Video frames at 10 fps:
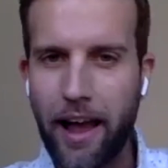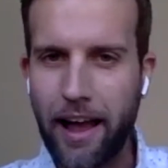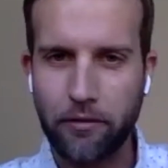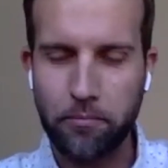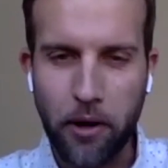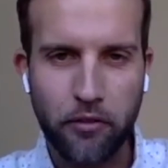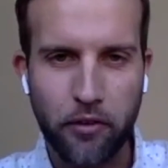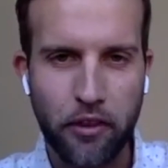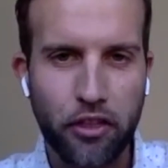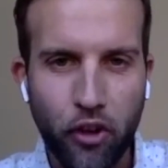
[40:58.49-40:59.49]
much of a
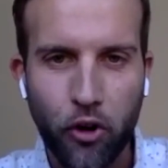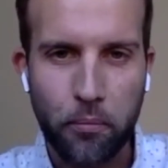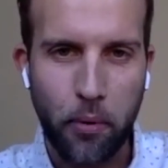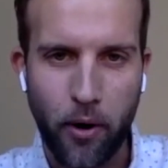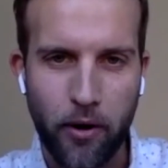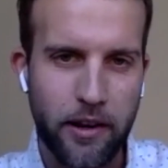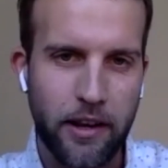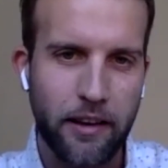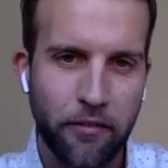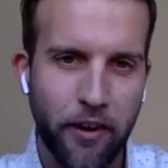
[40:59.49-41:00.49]
third-party
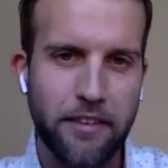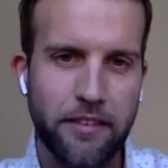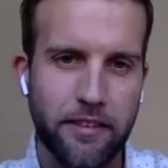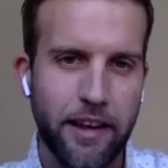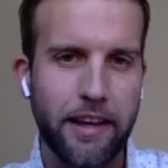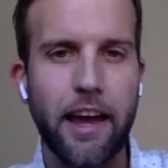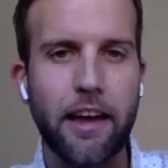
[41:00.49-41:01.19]
advice as I can